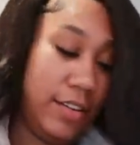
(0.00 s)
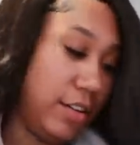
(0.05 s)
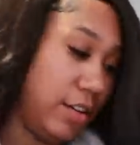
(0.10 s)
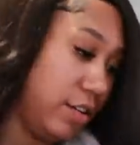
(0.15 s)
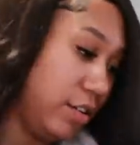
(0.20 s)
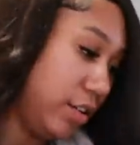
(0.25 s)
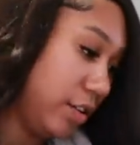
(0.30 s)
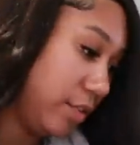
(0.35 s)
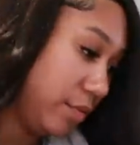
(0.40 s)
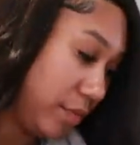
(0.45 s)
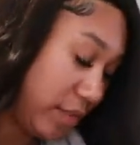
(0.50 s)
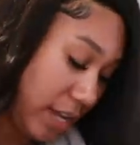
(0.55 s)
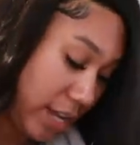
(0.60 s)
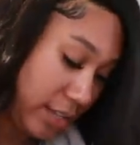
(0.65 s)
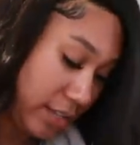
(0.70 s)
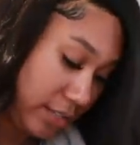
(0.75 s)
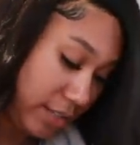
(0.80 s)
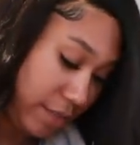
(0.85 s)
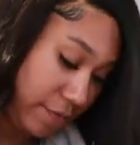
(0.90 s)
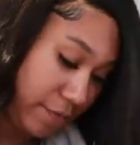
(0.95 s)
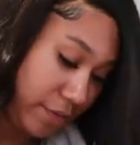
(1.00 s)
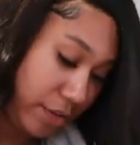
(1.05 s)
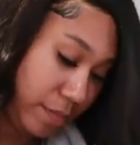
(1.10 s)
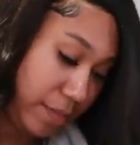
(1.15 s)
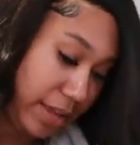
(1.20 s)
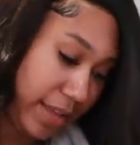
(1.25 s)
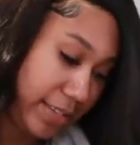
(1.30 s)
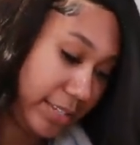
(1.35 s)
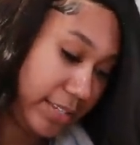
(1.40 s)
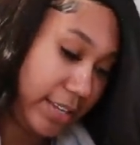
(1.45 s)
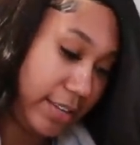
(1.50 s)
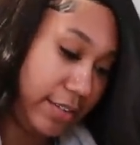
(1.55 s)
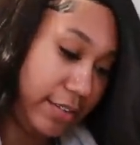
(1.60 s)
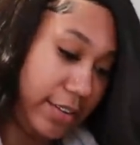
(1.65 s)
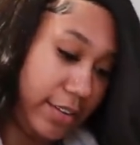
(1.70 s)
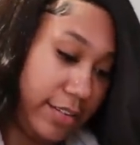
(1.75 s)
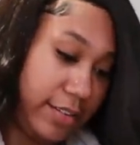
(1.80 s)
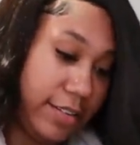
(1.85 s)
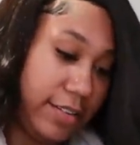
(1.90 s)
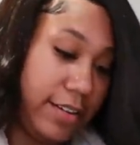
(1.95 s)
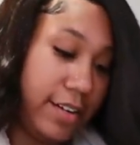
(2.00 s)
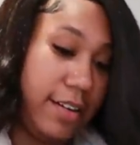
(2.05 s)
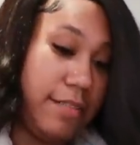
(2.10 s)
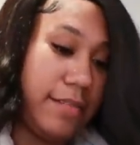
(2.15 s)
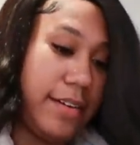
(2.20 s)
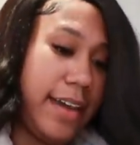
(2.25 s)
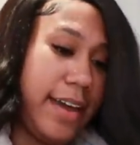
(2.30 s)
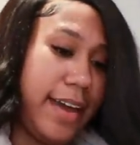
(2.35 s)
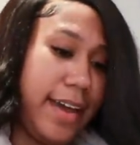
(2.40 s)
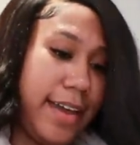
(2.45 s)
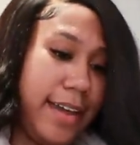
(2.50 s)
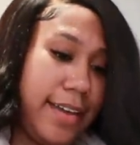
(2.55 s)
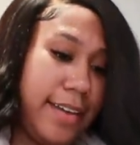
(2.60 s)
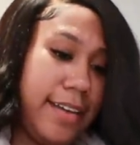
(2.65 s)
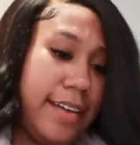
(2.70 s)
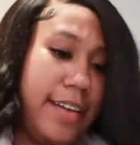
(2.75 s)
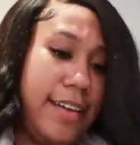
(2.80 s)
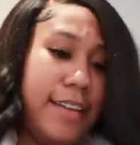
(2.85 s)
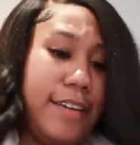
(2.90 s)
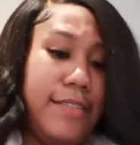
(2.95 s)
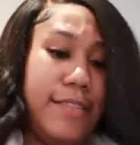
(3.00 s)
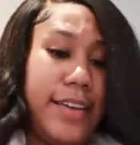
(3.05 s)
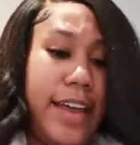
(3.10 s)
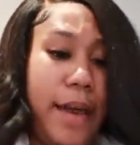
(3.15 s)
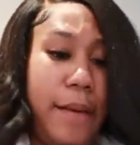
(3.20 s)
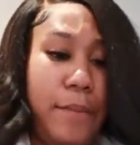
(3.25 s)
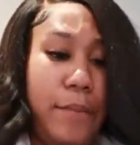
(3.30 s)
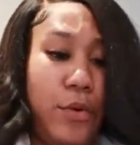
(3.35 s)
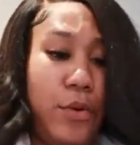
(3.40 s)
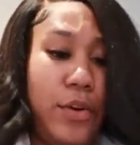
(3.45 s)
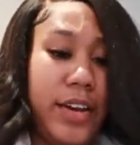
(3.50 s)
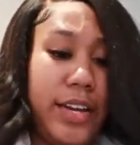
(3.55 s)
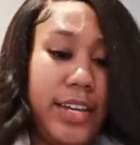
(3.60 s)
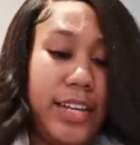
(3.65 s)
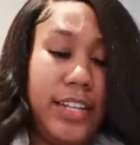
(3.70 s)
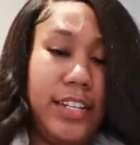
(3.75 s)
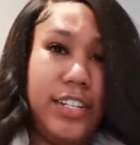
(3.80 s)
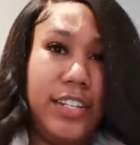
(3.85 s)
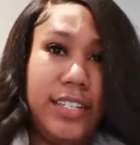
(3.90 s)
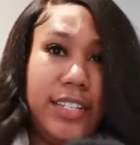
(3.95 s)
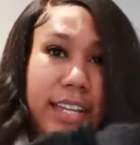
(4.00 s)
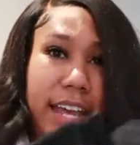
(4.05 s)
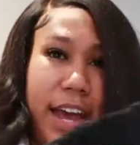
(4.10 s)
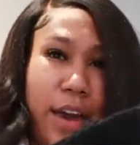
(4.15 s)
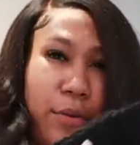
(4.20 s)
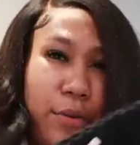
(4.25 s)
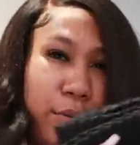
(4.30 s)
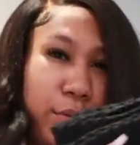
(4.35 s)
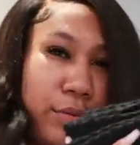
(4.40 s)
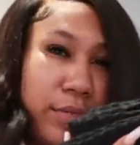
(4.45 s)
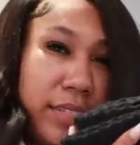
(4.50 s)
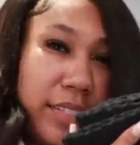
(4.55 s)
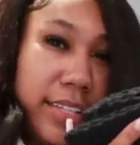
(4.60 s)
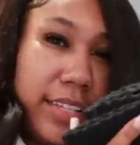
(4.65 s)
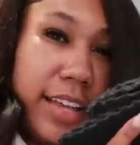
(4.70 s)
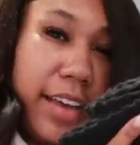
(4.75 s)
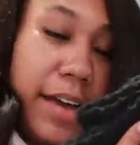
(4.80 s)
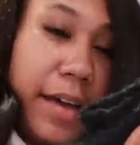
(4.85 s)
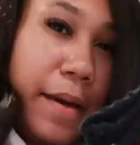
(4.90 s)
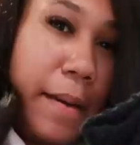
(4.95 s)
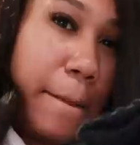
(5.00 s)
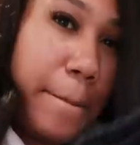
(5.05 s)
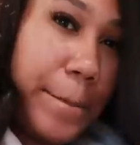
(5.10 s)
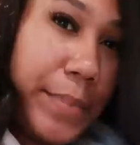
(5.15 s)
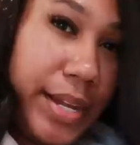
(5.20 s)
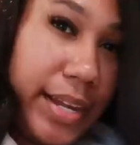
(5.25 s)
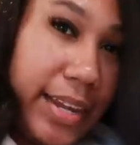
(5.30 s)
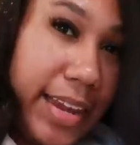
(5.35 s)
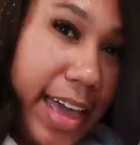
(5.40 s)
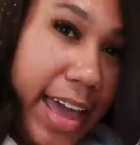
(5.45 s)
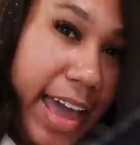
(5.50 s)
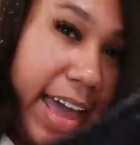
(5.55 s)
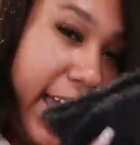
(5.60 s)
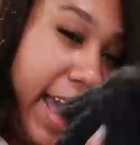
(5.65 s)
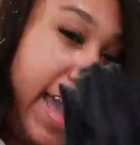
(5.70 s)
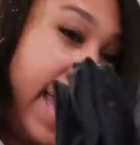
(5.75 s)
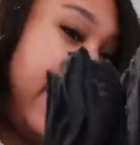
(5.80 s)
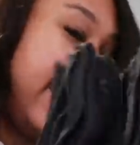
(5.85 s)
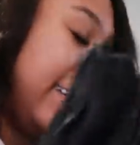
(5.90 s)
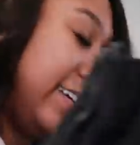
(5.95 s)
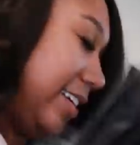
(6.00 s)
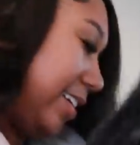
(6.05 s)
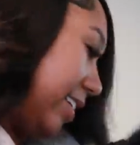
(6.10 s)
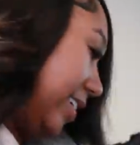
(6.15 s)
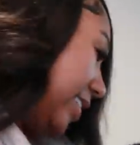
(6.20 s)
Hold on, we got stuff from the basket on there. Okay, we got more kitchen towels, black.